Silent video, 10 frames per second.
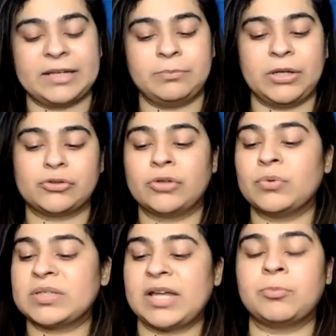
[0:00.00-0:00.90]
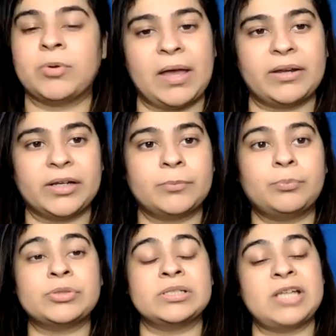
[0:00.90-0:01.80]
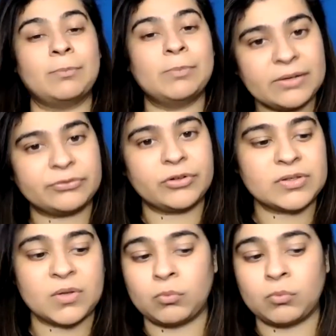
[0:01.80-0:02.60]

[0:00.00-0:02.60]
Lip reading: and make sure you start preparing and put in double efforts